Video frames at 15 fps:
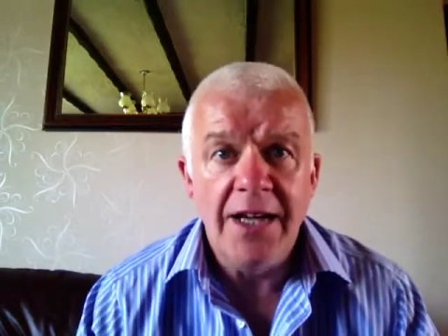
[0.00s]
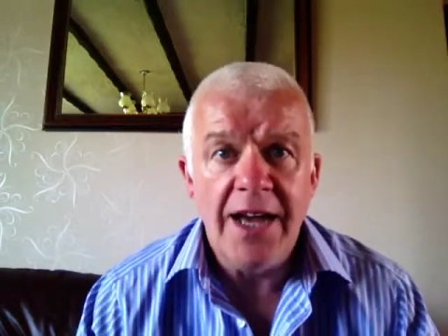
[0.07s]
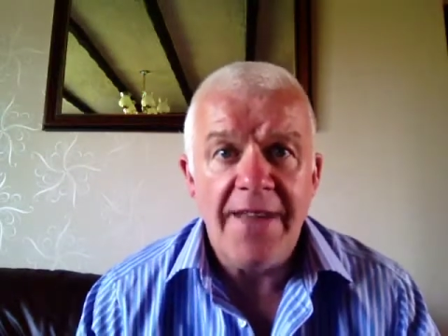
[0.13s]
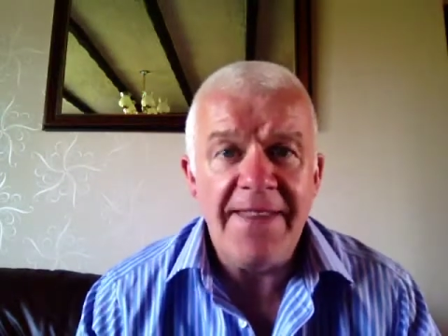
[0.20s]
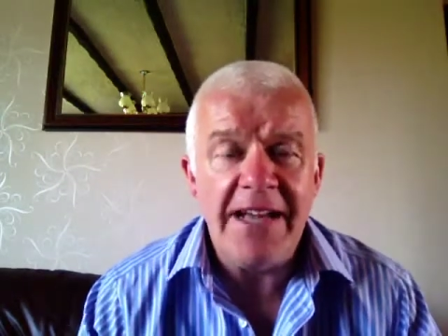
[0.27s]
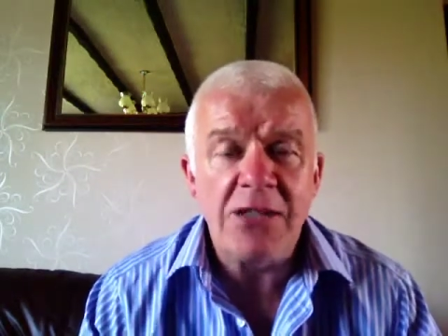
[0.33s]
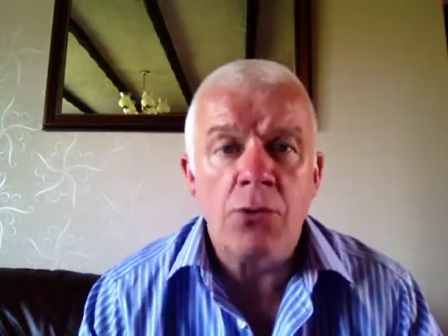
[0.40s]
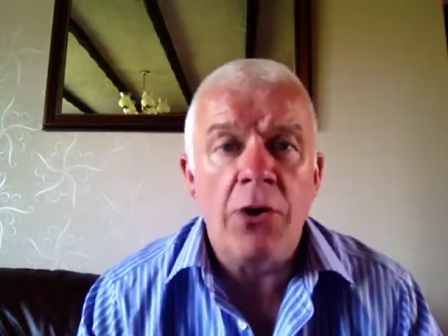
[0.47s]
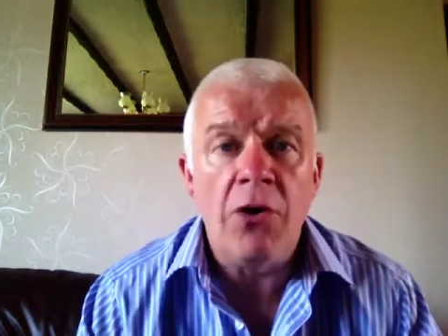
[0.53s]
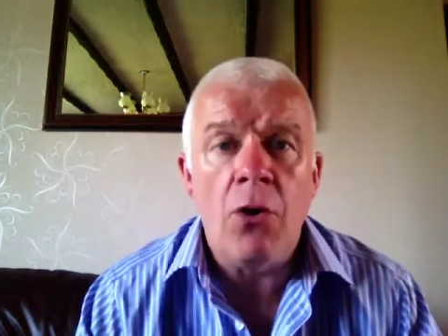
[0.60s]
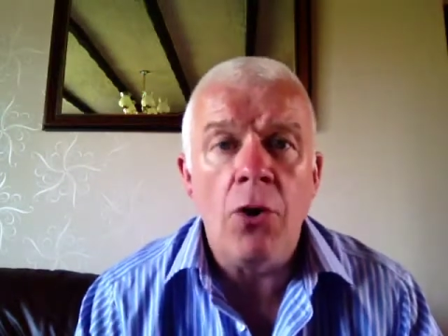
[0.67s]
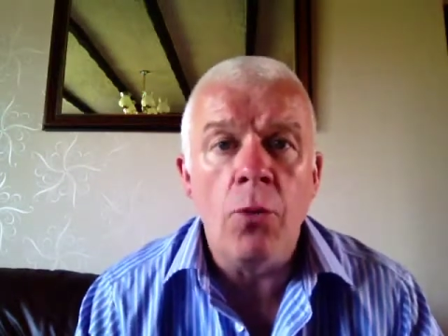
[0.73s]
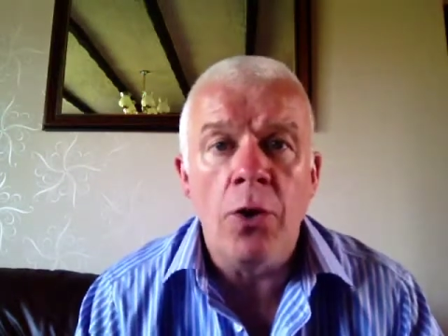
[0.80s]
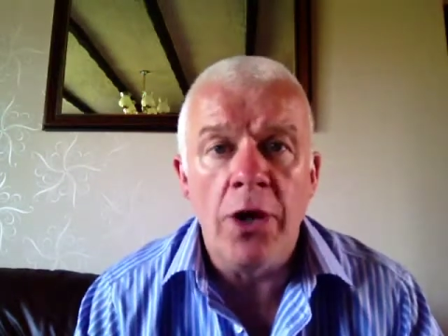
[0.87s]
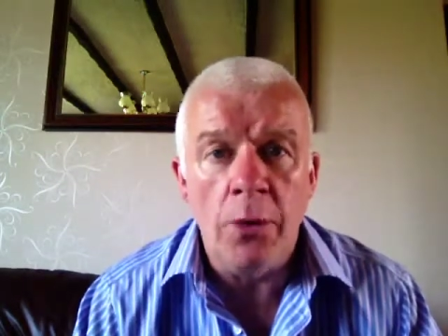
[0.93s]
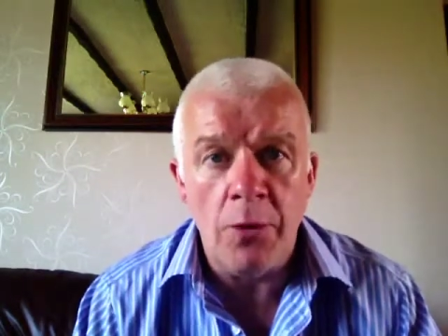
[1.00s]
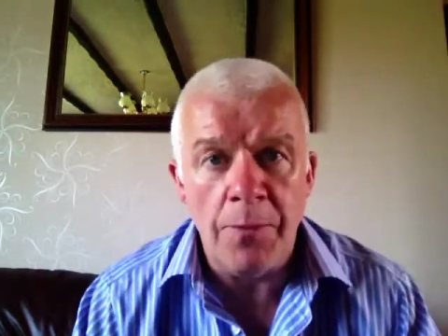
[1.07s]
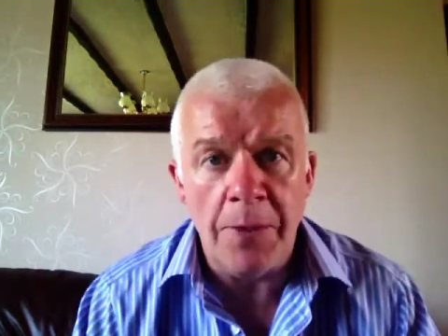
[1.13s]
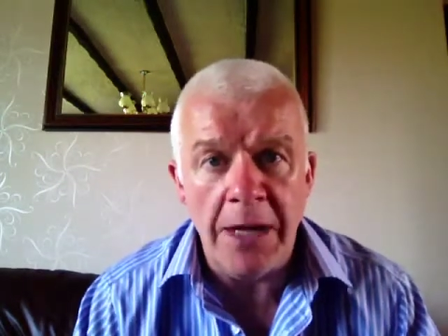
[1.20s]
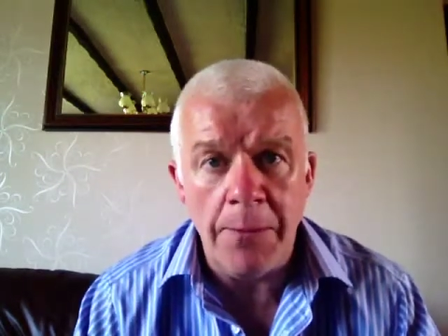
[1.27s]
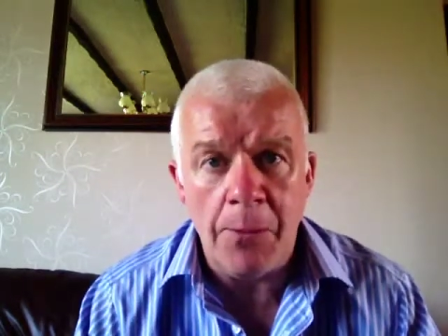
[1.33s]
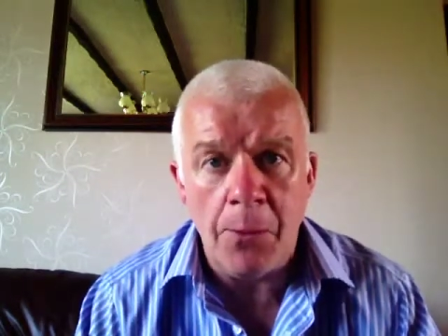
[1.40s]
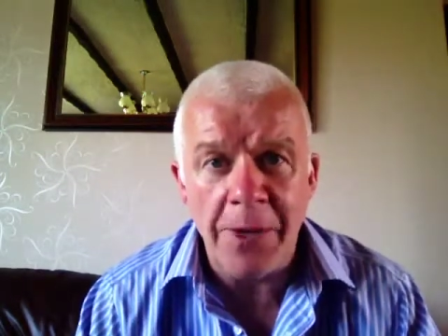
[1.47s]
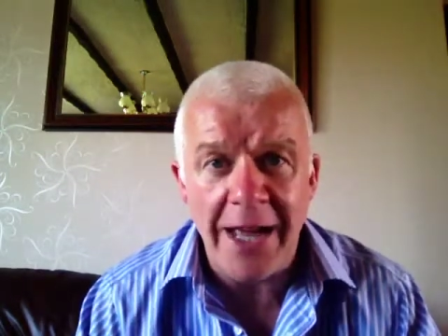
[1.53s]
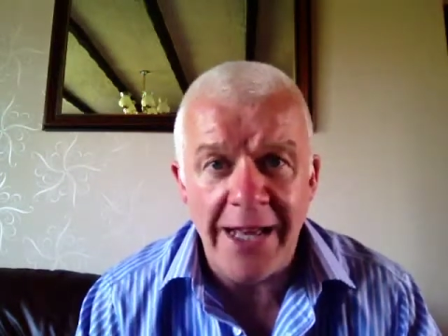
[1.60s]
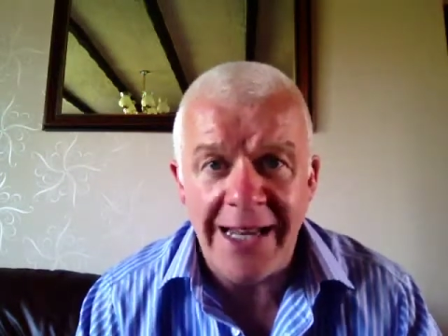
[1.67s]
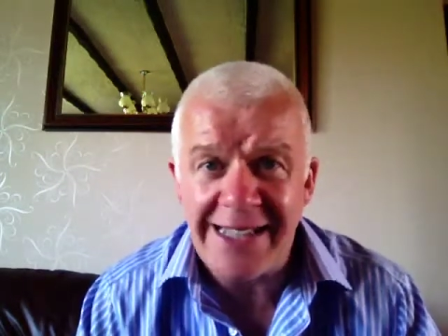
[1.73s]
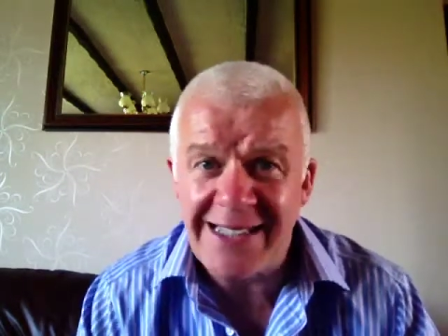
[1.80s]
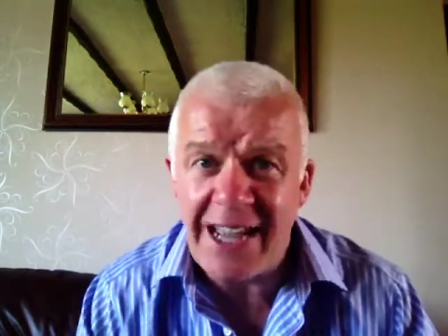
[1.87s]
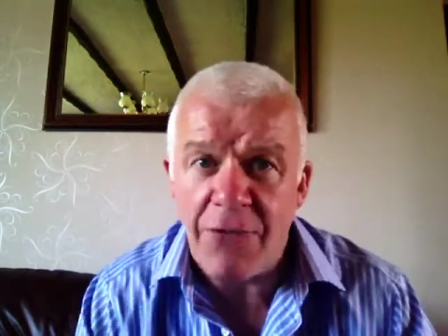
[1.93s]
And that's where I work with people. Get,
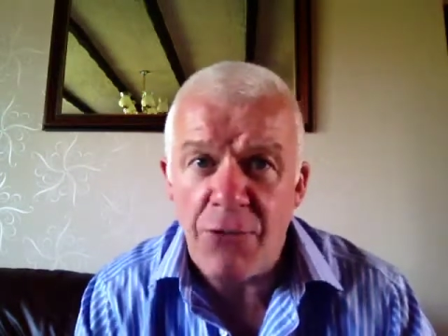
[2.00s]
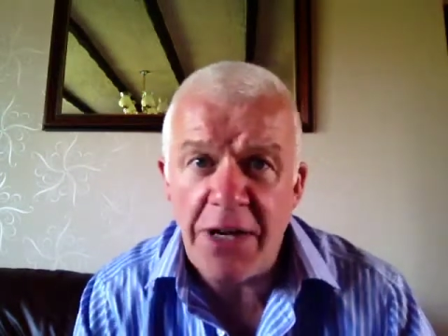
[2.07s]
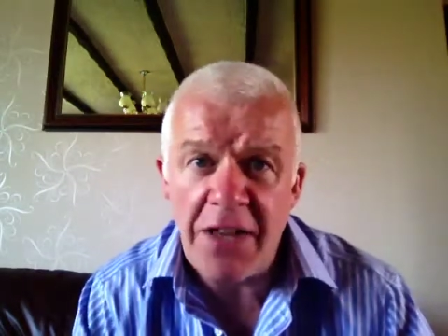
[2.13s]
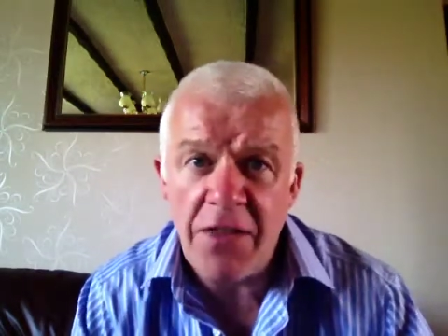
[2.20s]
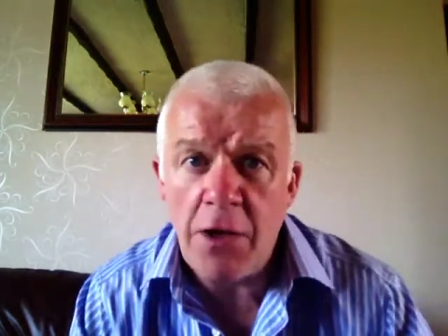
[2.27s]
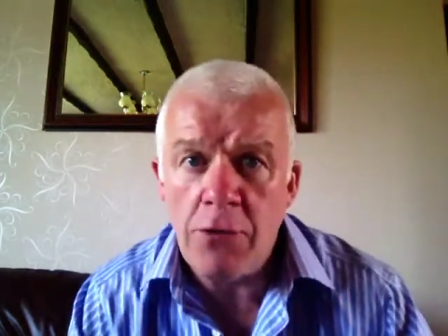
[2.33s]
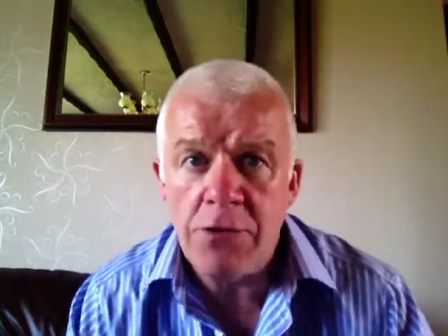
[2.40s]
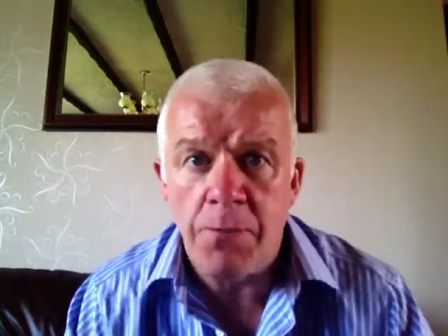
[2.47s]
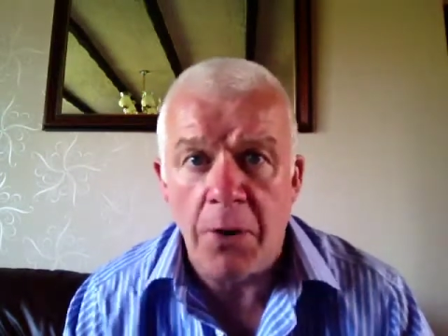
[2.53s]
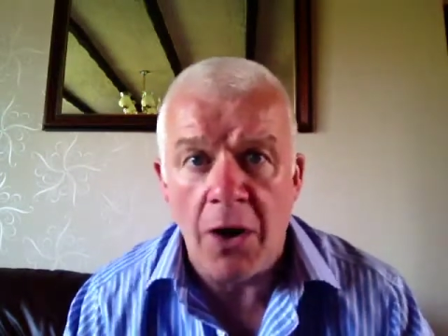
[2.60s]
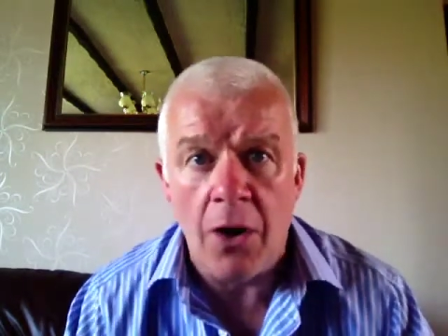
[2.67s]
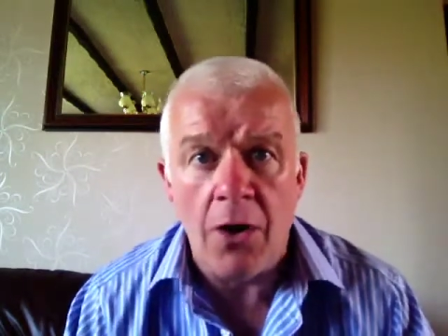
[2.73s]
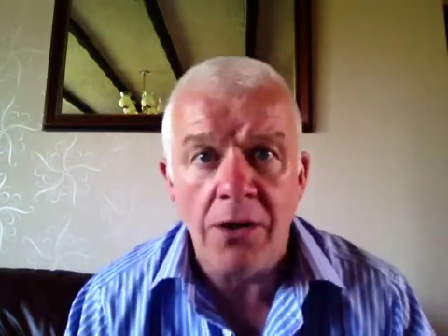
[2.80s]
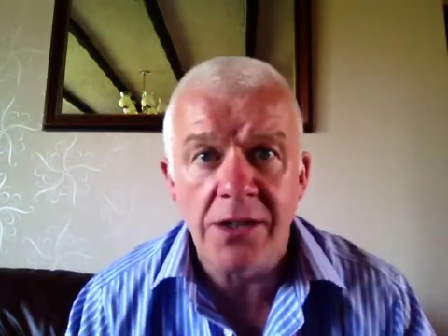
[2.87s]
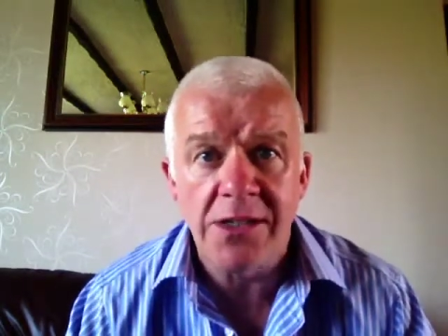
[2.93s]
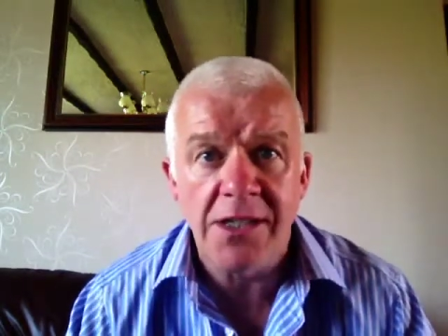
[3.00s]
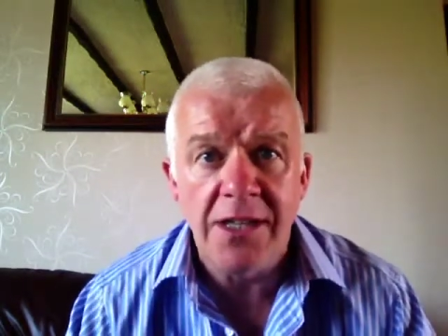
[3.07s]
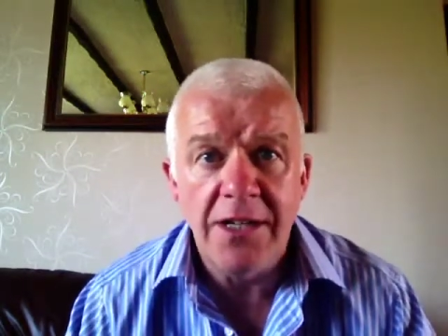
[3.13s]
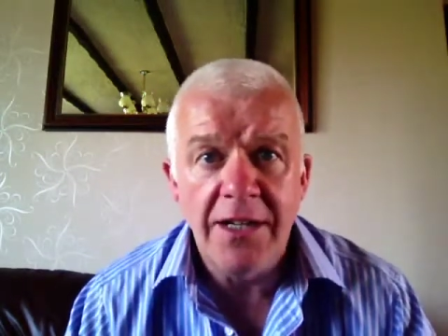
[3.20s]
let's get rid of those blocks.